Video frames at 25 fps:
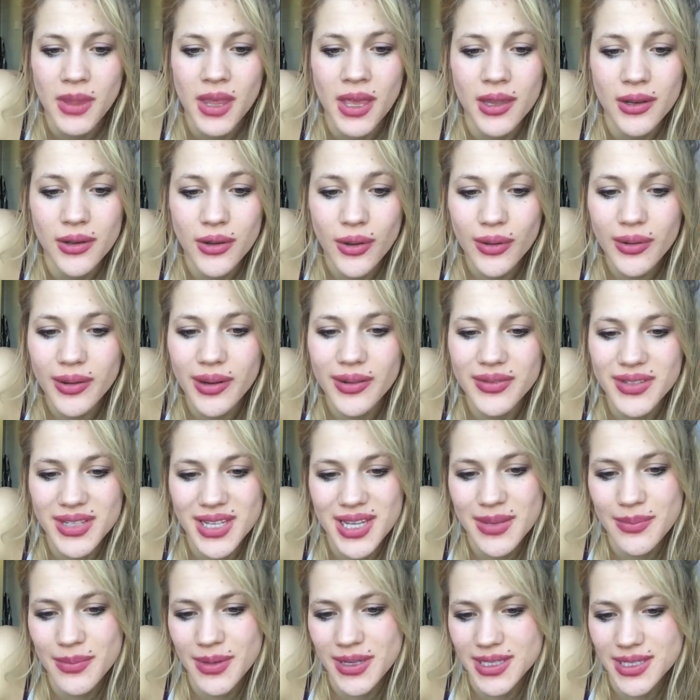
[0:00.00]
Know enough to
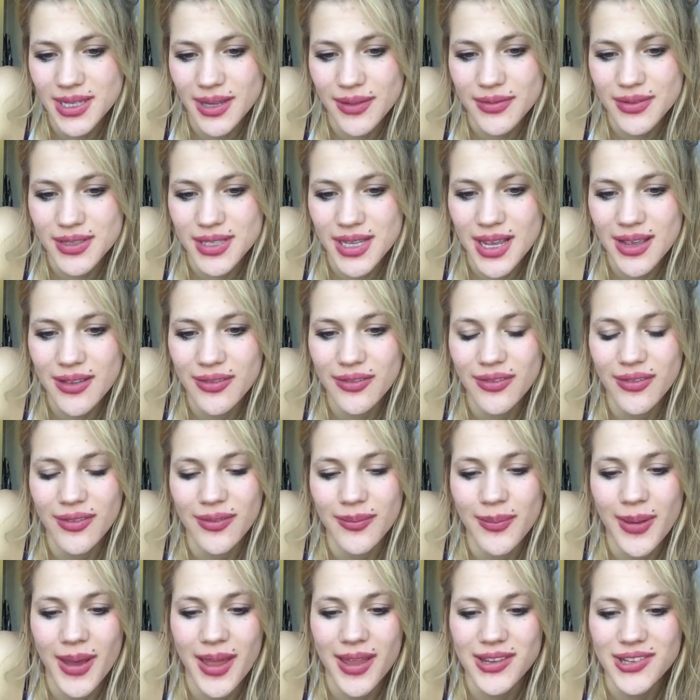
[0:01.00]
keep myself safe.
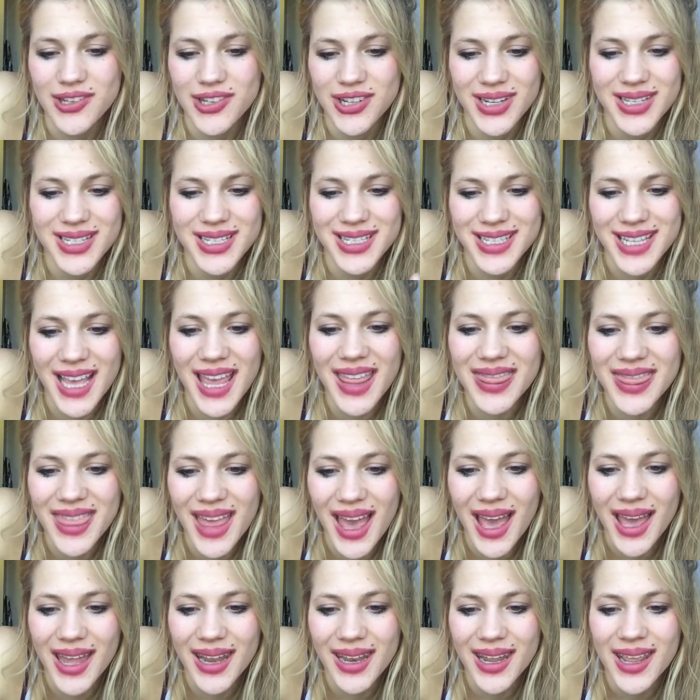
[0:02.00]
But she doesn't get
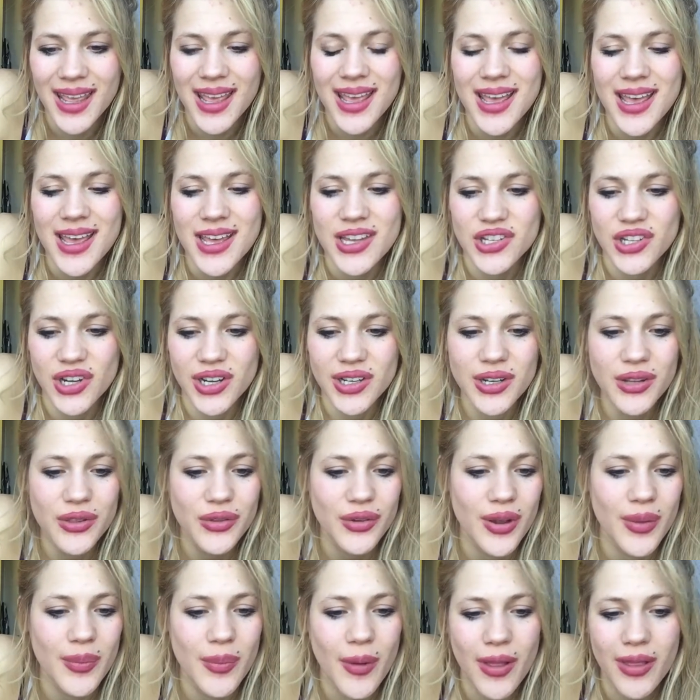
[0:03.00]
that. She had to
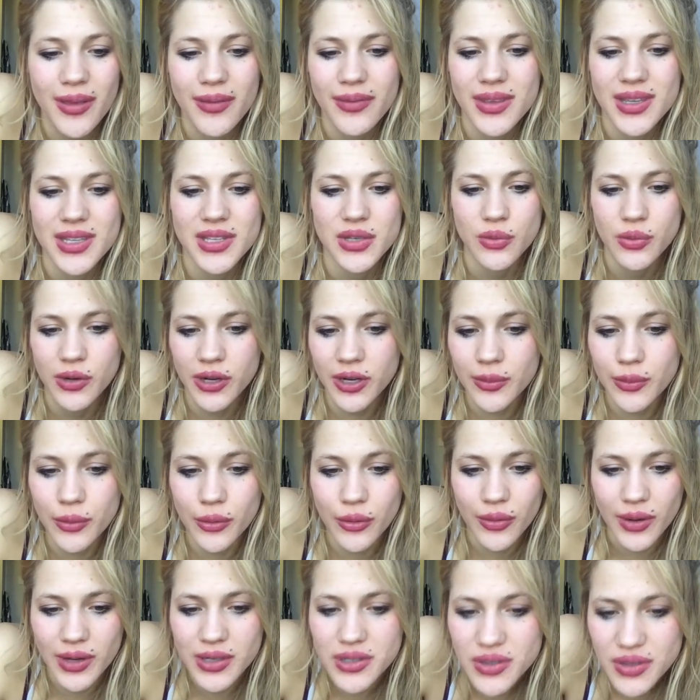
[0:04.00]
throw up all of these weird
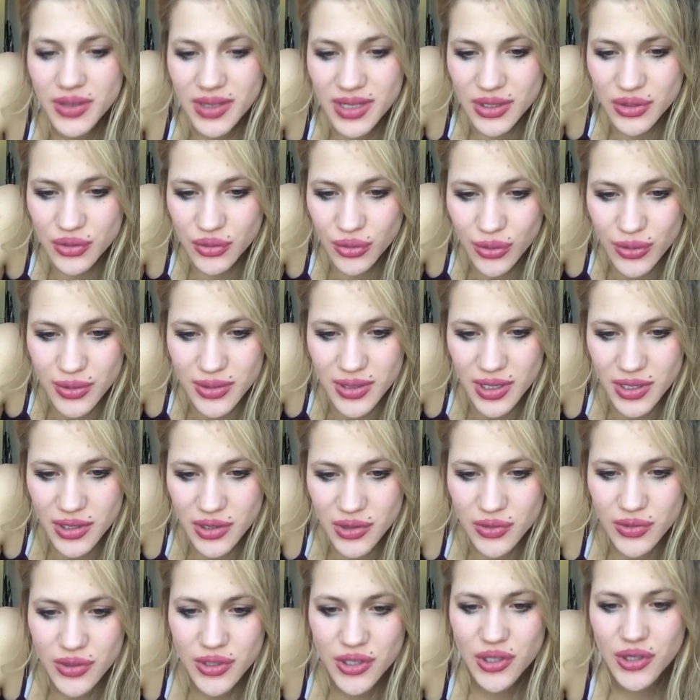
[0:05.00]
parental controls on
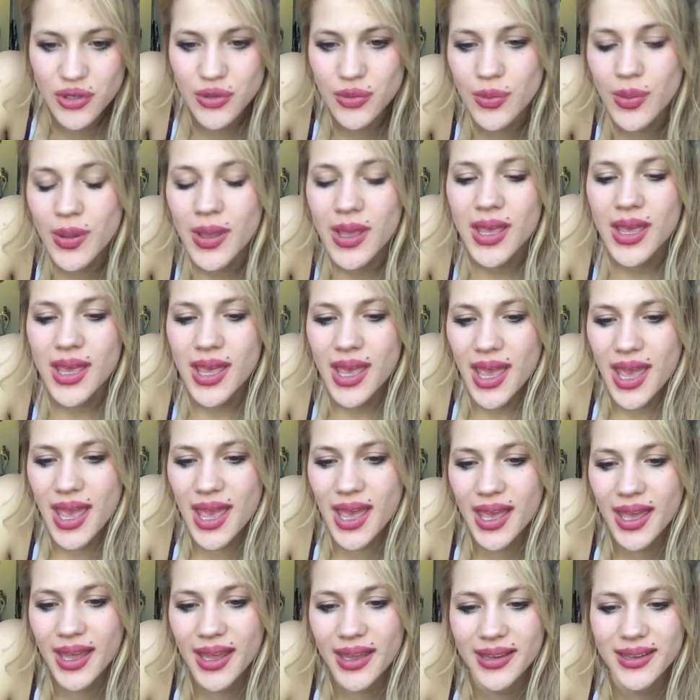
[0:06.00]
YouTube,
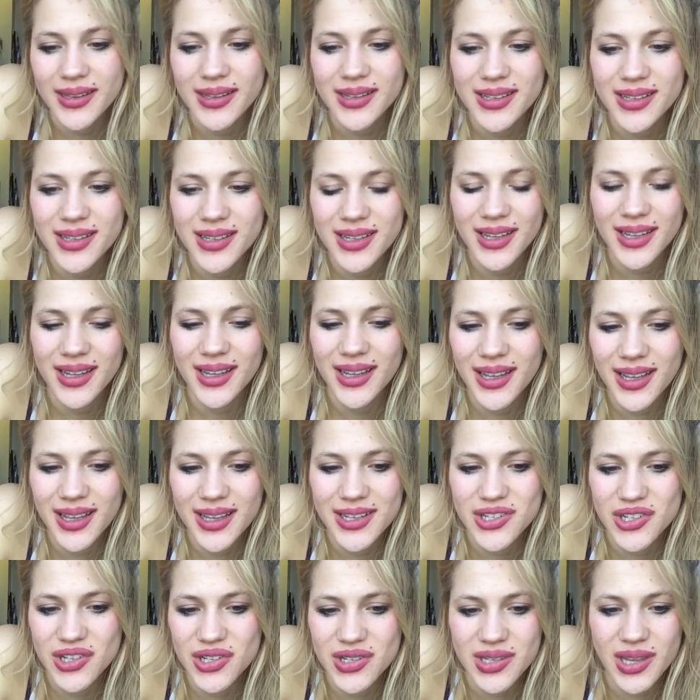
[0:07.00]
and
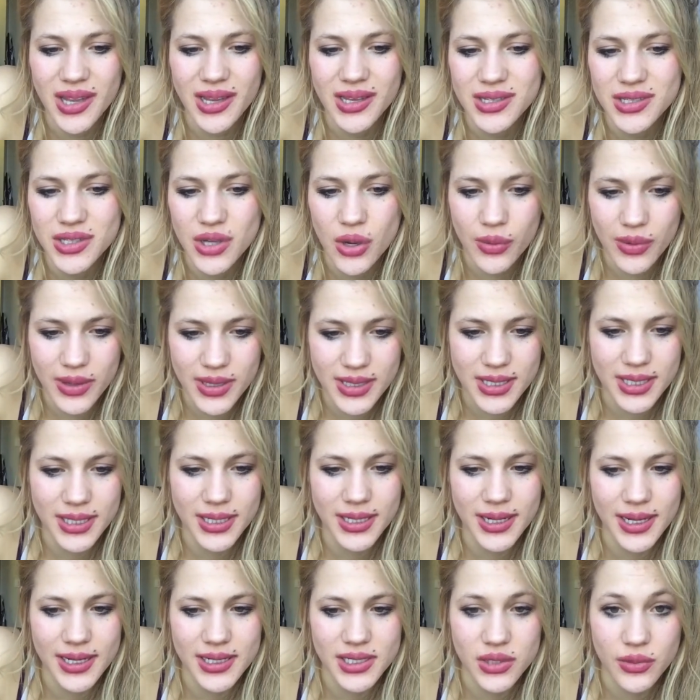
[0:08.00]
it's just like so easy to
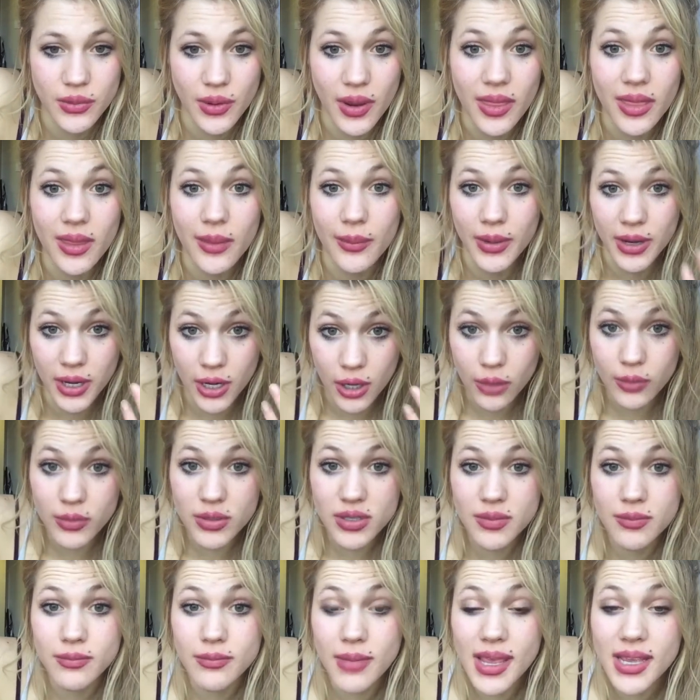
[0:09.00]
dance around them. And it
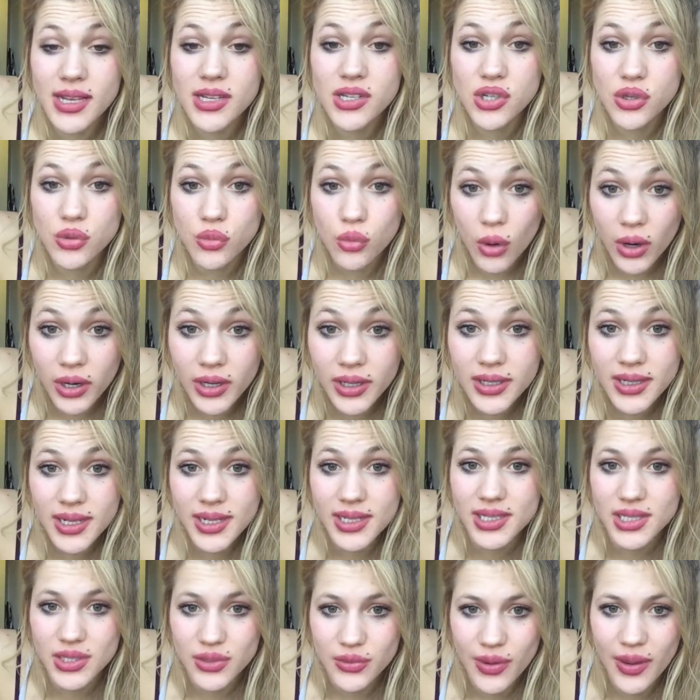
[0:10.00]
almost makes you want to
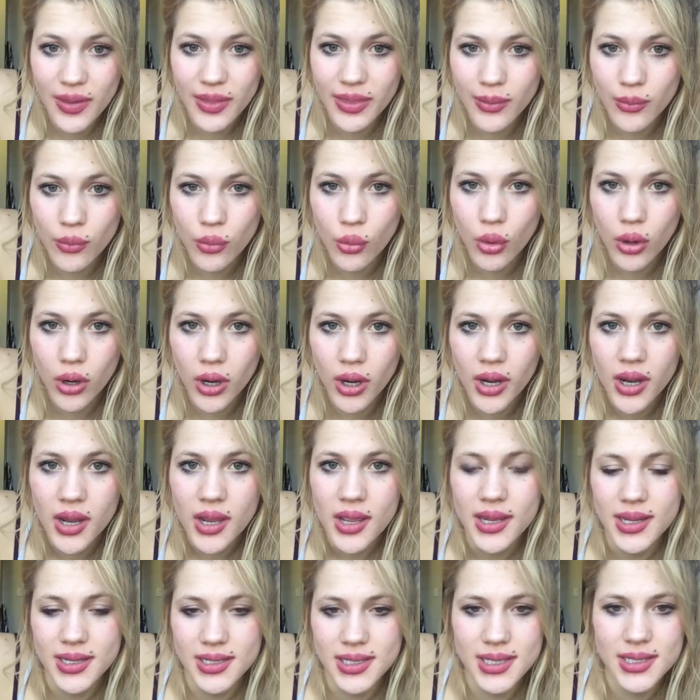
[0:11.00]
dance around them more
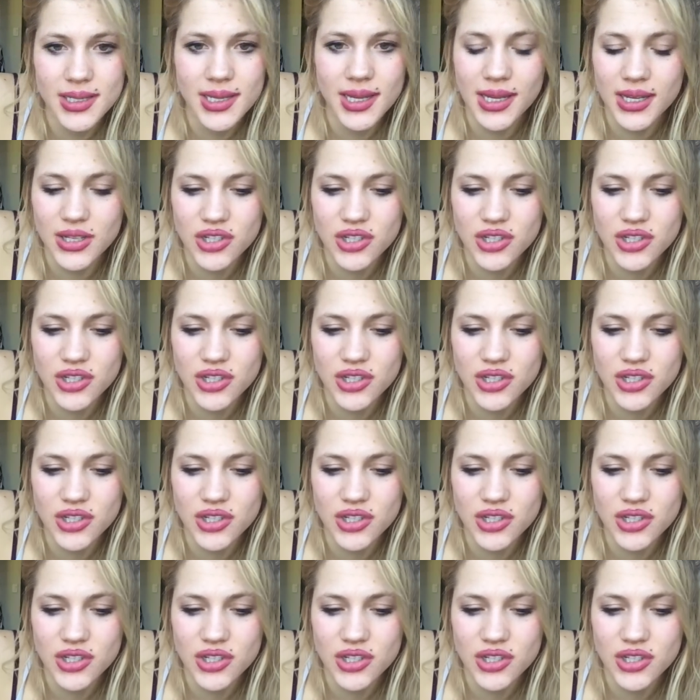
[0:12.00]
because it's like a